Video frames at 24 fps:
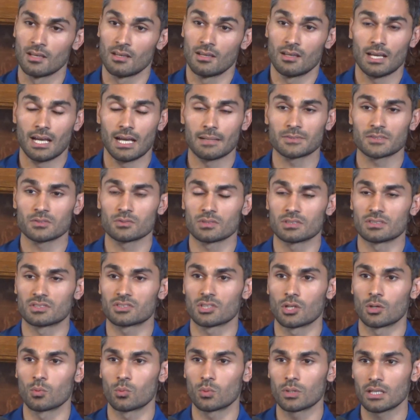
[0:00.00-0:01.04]
Absolutely.
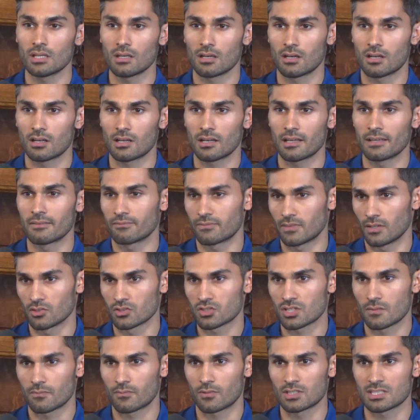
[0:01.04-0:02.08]
So we are a
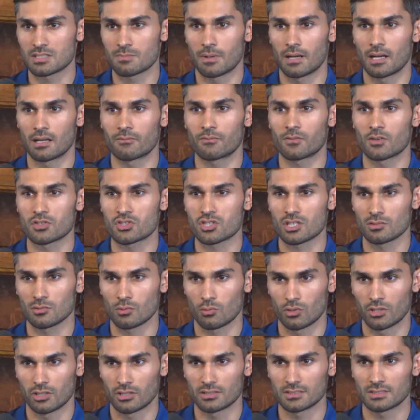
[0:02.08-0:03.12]
fellowship for aspiring first-gen
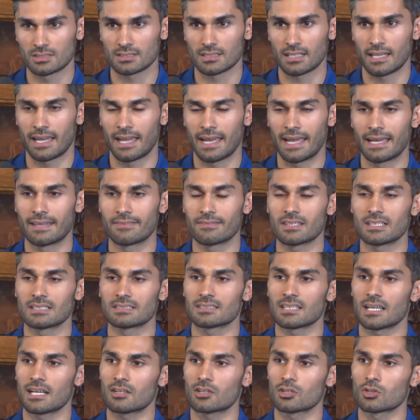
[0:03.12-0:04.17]
lawyers, and the
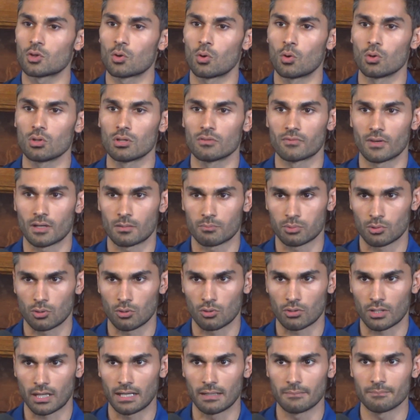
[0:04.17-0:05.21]
entire goal of our
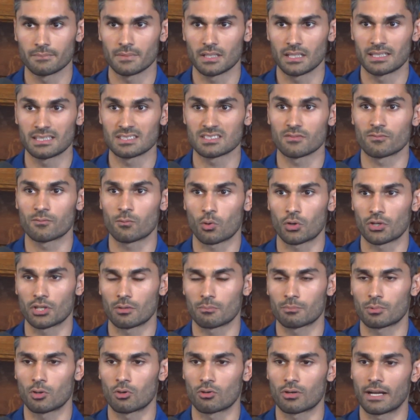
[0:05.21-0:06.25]
program, it is a 4-year
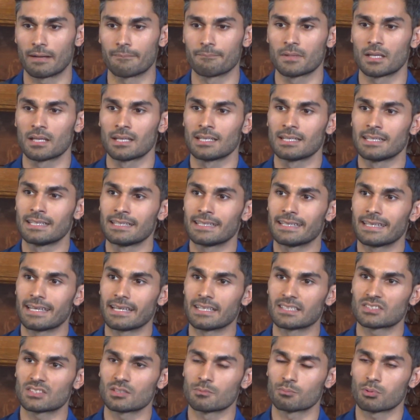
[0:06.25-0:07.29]
program,
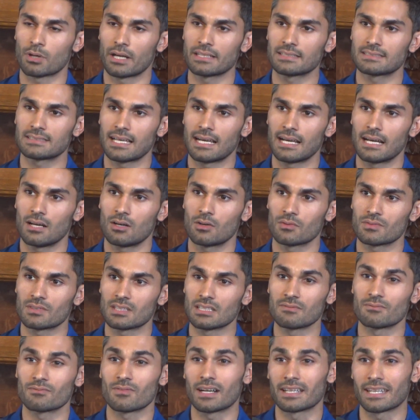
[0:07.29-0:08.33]
is to break down the
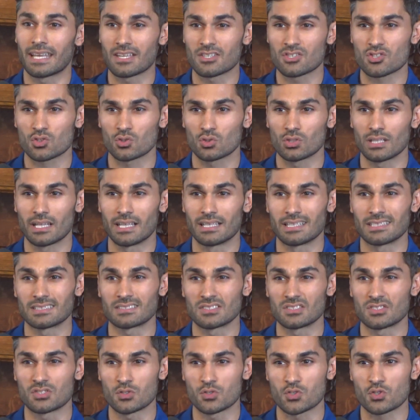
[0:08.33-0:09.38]
financial and
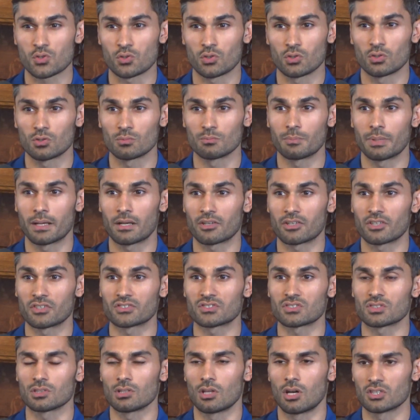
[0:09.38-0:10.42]
institutional barriers
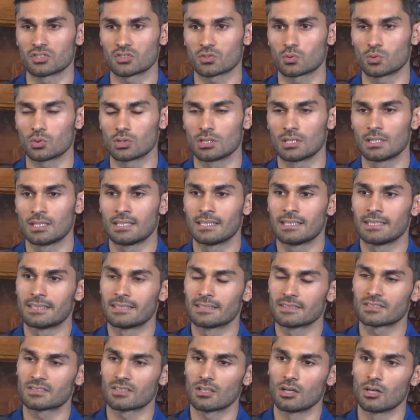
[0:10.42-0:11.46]
to law school.
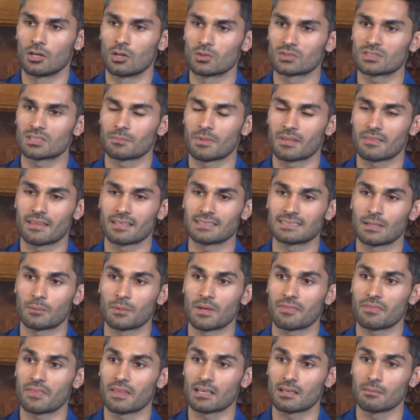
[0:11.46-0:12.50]
So some of the things that we
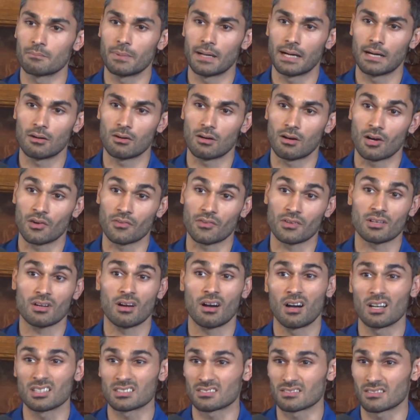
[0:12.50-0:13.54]
think about are the
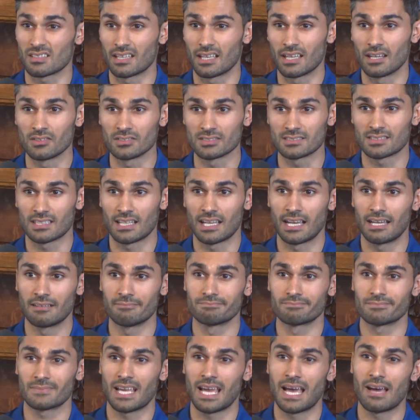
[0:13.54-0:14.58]
cost of the LSAT,
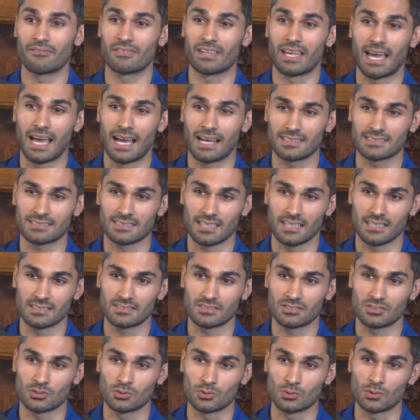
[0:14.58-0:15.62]
having access
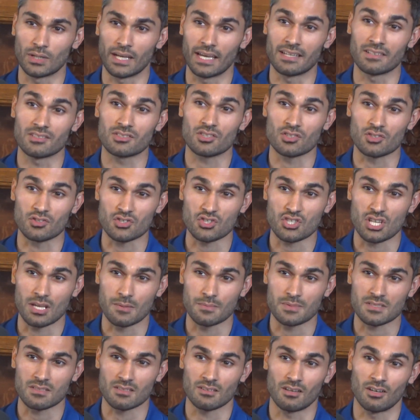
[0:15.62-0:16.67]
to
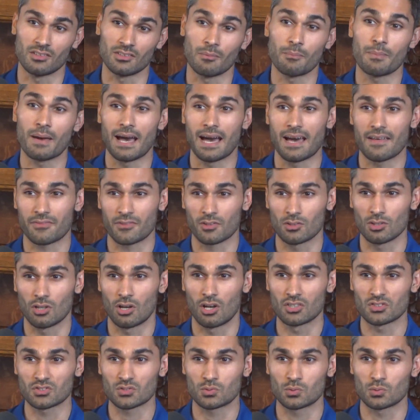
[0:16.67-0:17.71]
internships on the path to law
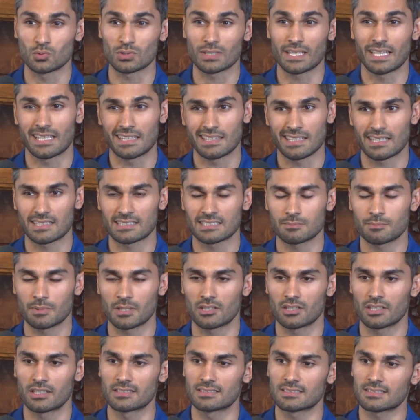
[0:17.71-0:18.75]
school, getting that
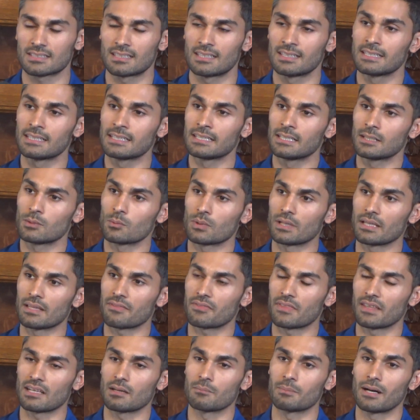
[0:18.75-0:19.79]
experience. We
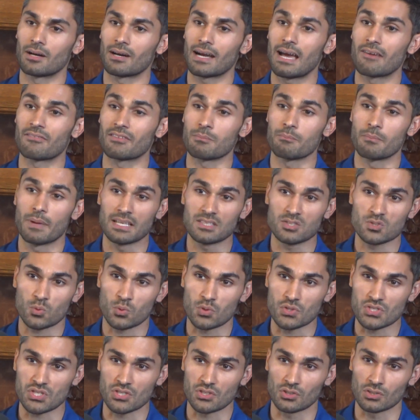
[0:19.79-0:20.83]
think about having
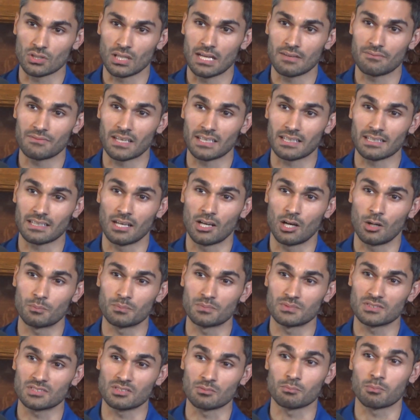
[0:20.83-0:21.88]
mentors in your life that can help
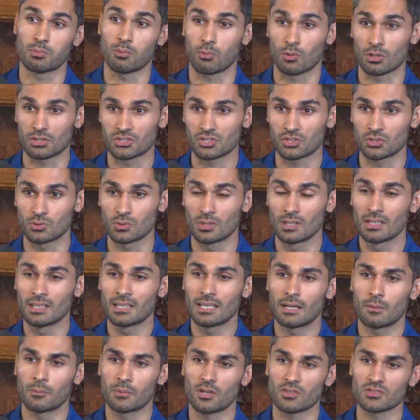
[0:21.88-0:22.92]
support you.
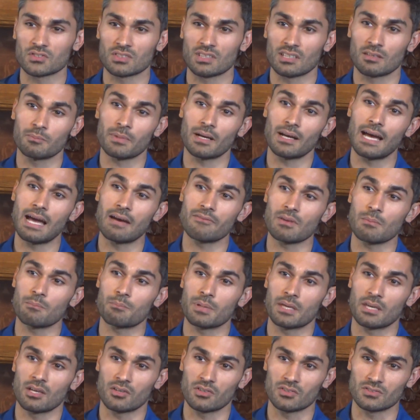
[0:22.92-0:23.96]
And we also think about having
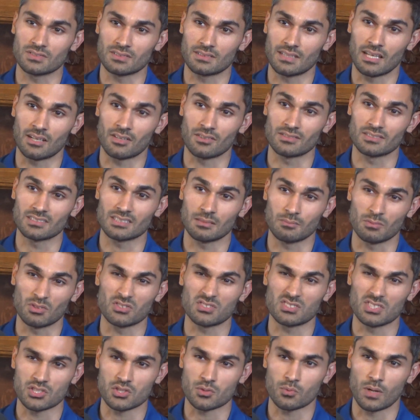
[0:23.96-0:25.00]
peers that are in similar
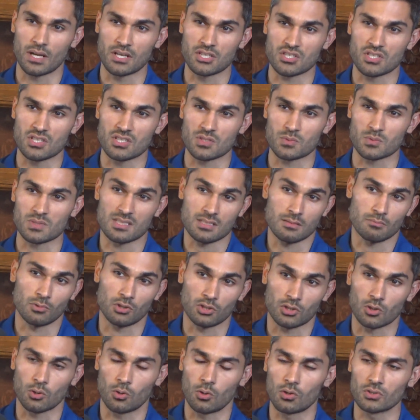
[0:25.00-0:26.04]
situations with similar
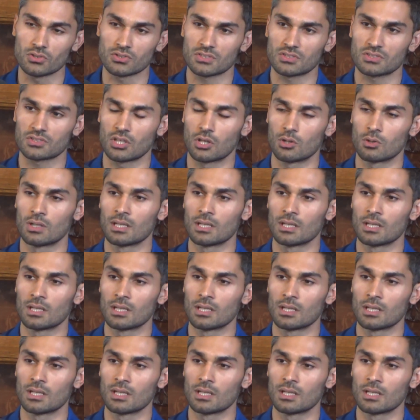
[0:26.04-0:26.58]
goals. So